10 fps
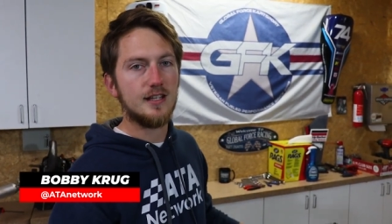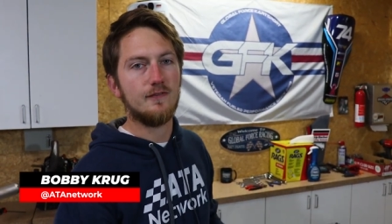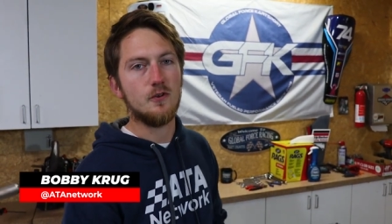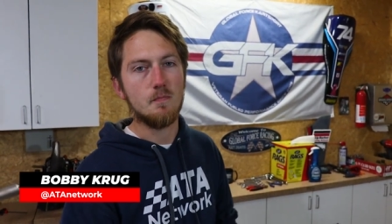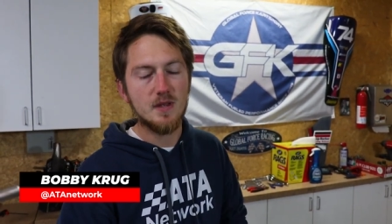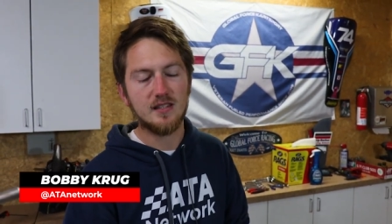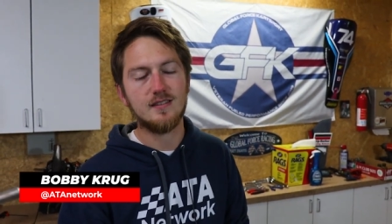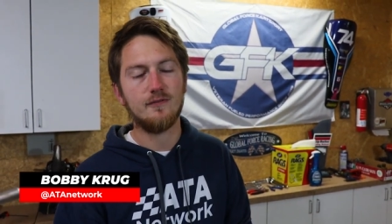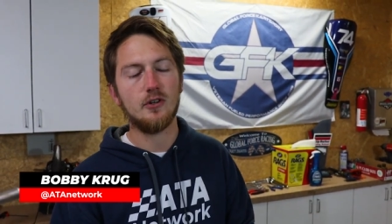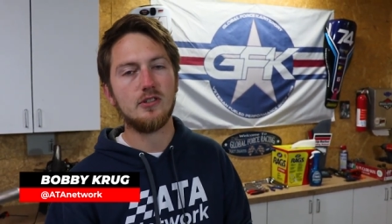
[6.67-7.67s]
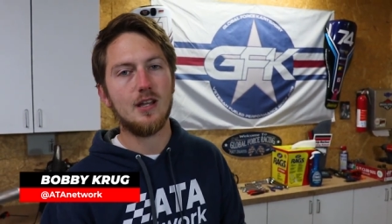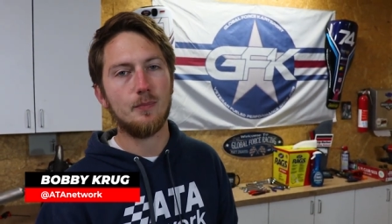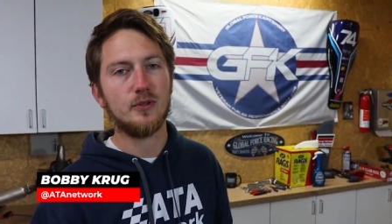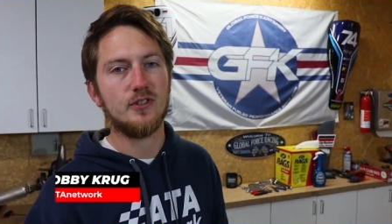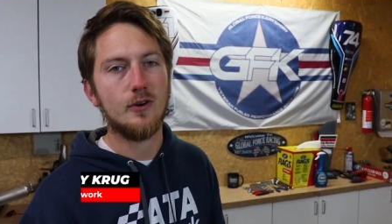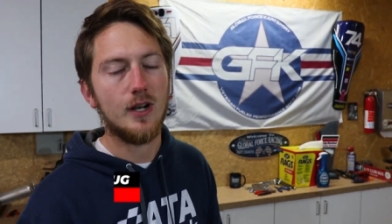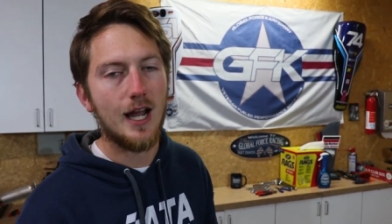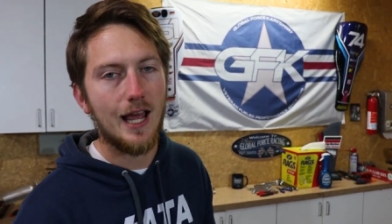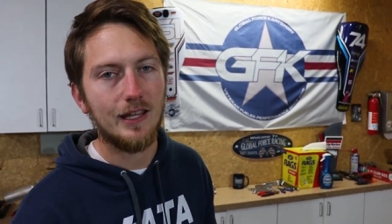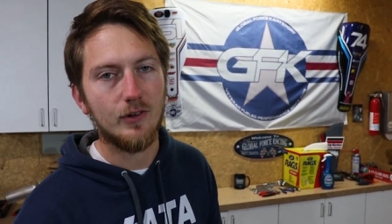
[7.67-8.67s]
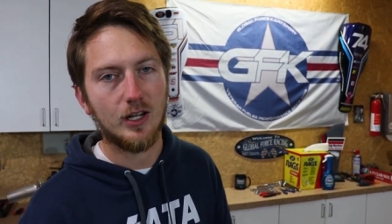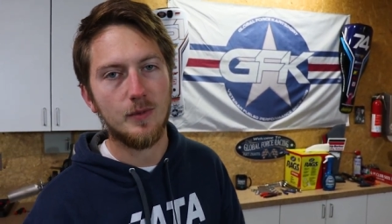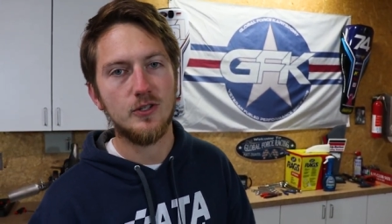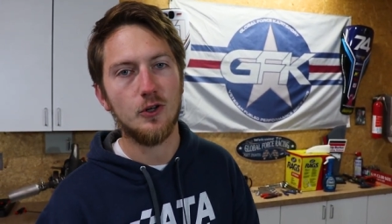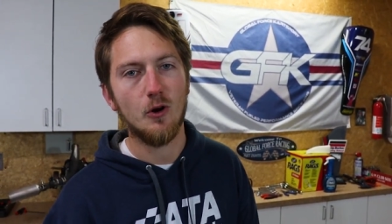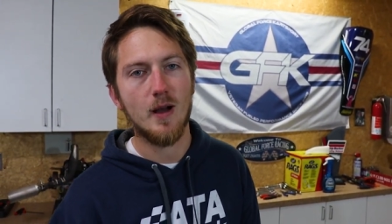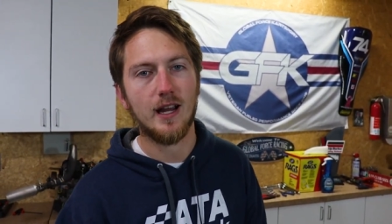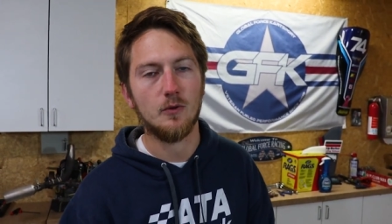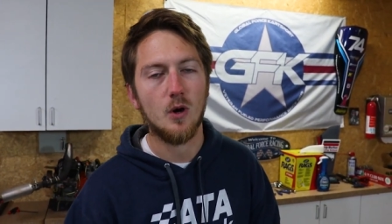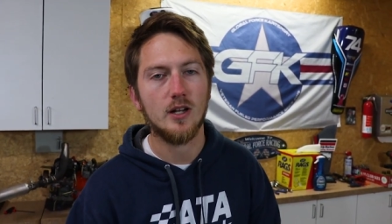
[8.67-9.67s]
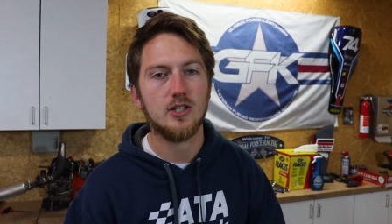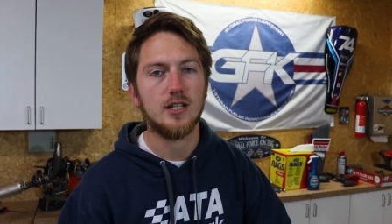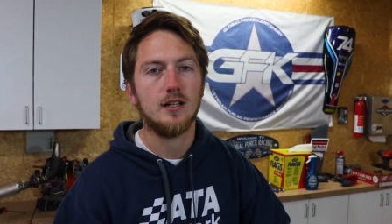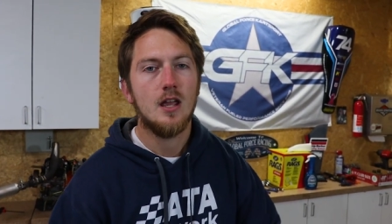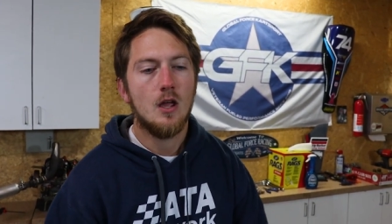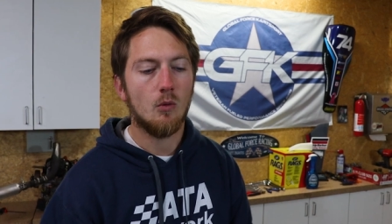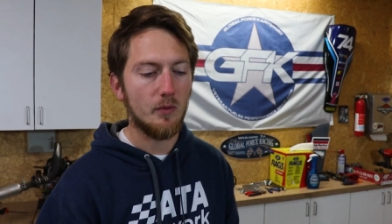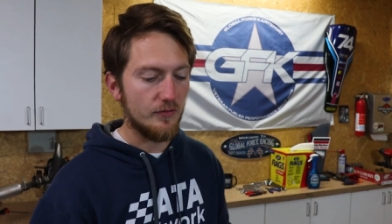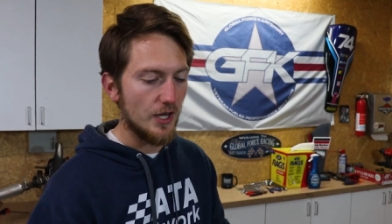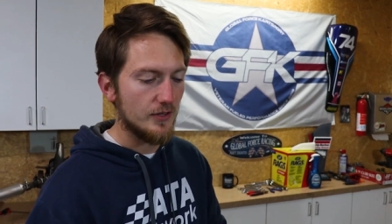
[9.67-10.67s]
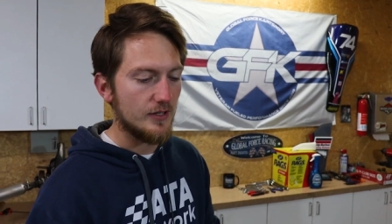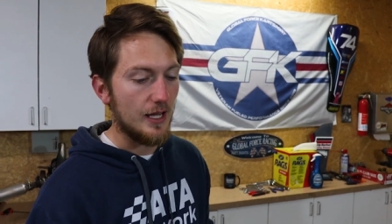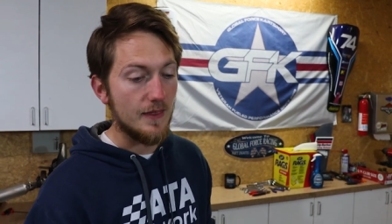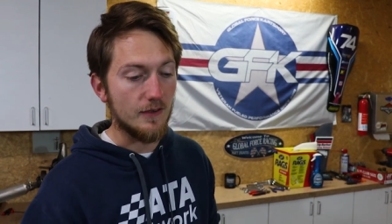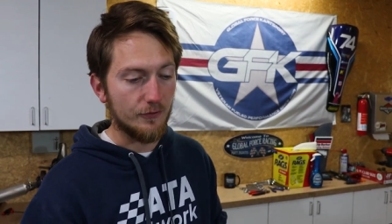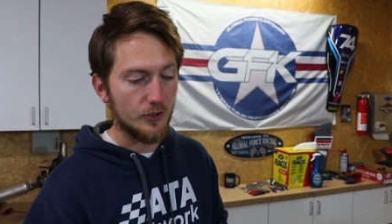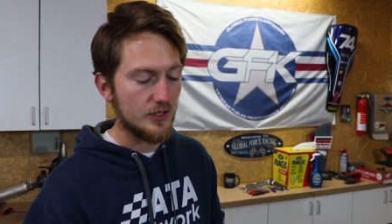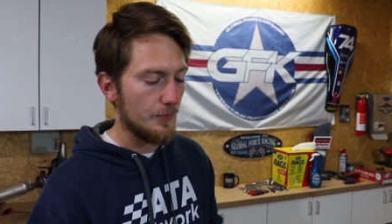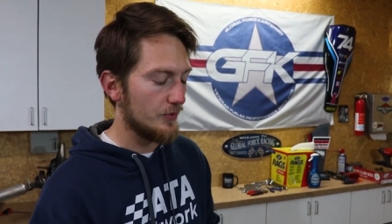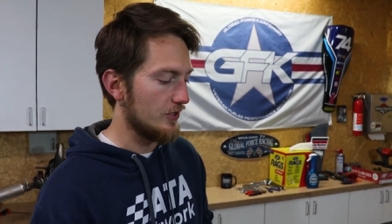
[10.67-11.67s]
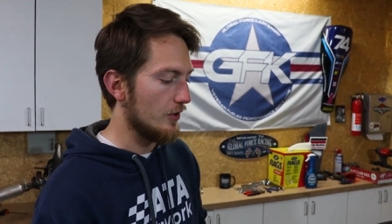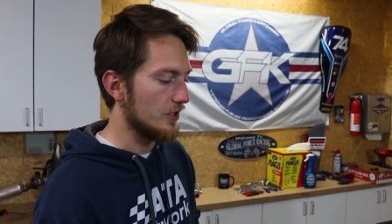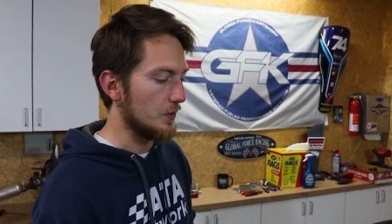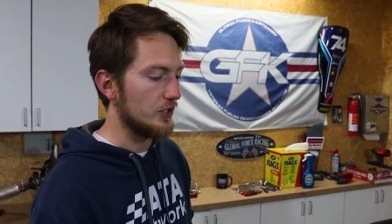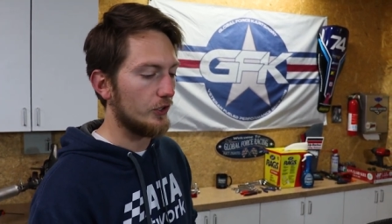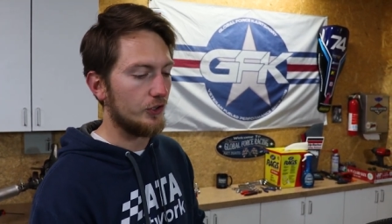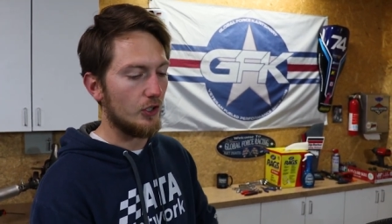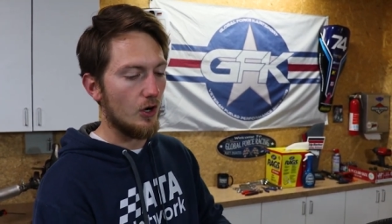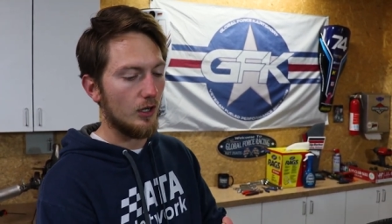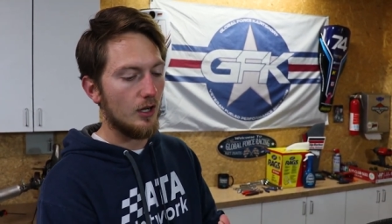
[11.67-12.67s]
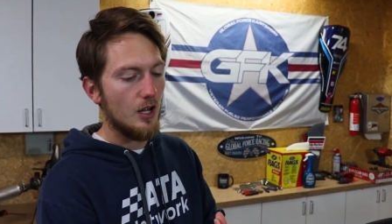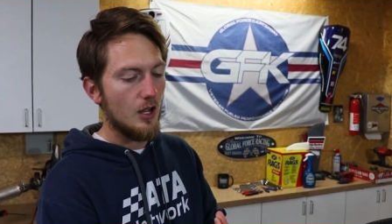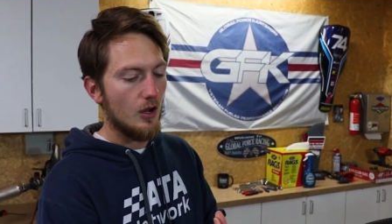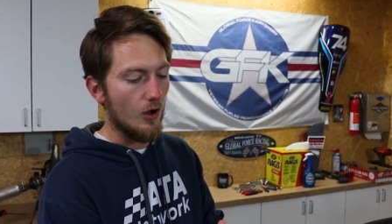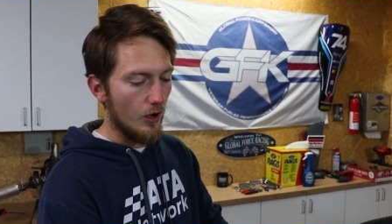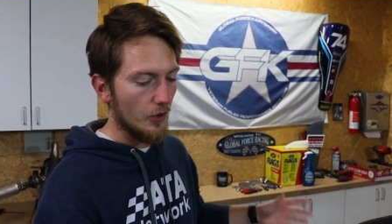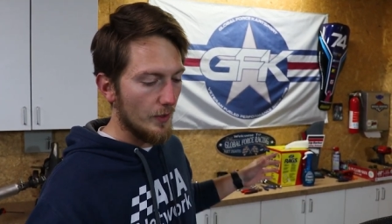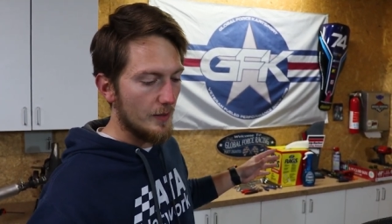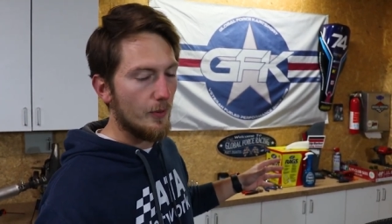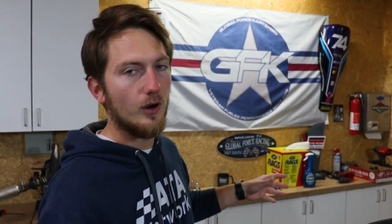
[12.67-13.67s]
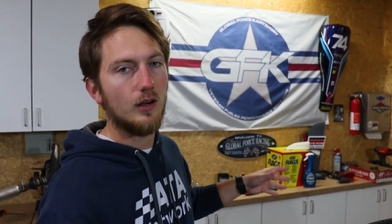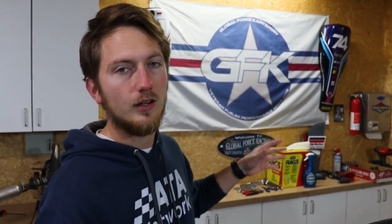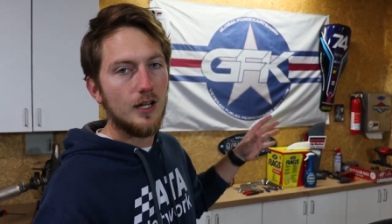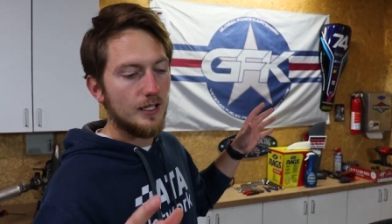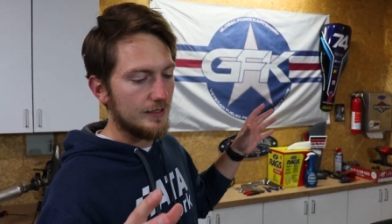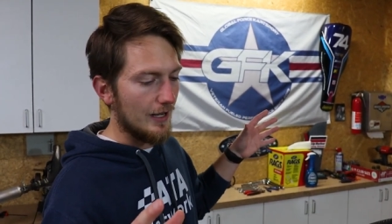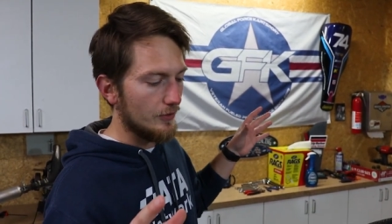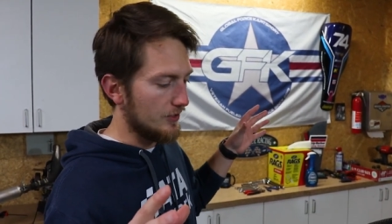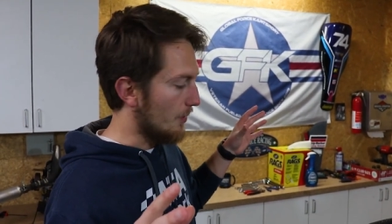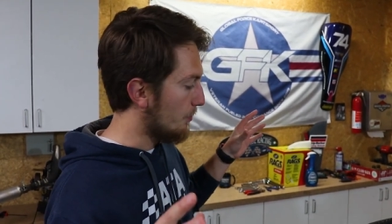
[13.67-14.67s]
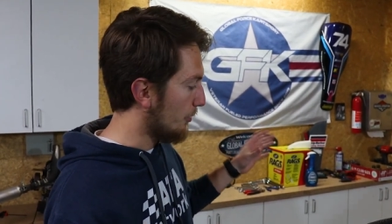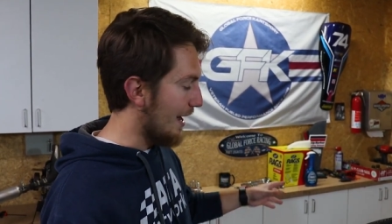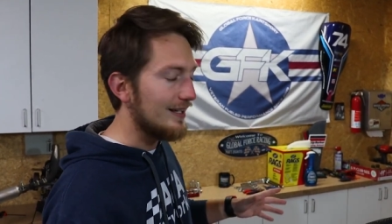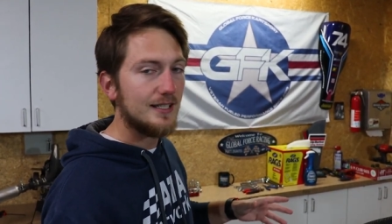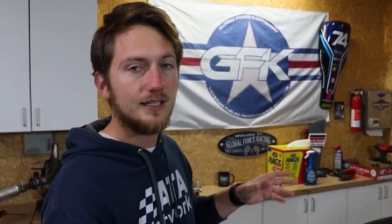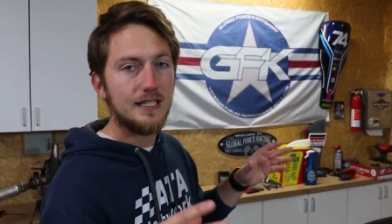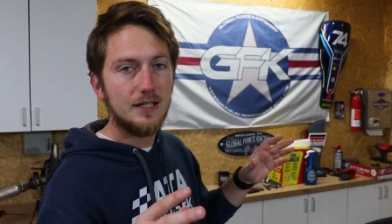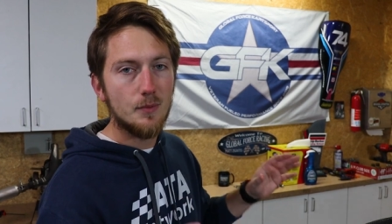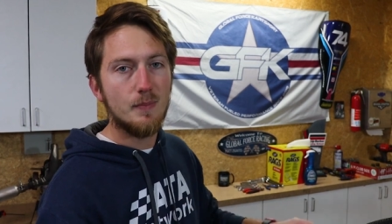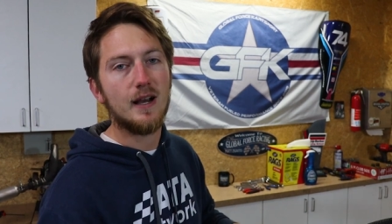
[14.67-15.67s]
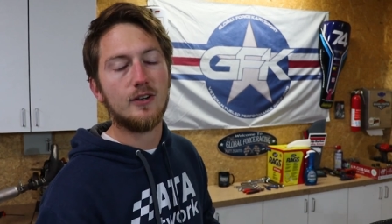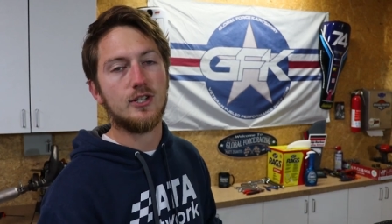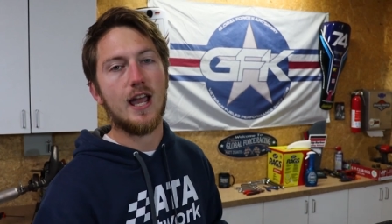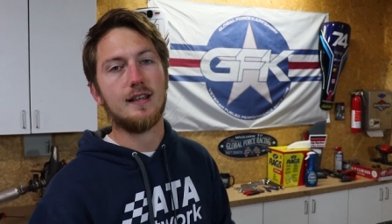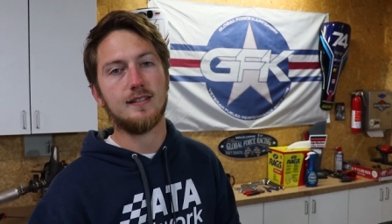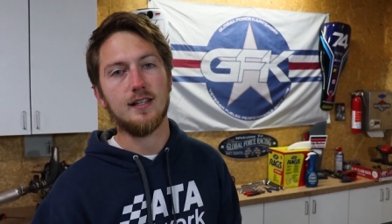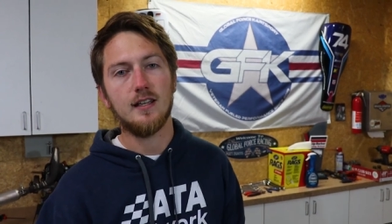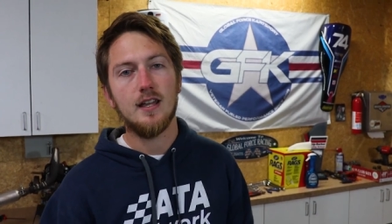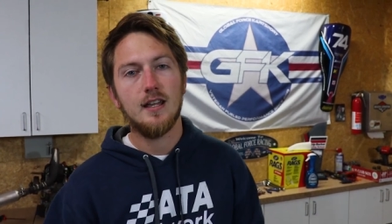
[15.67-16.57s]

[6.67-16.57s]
If you missed the first episode, I highly recommend you go back and watch it. What we've done in the first episode is we took the cart all the way apart down to practically the bare chassis.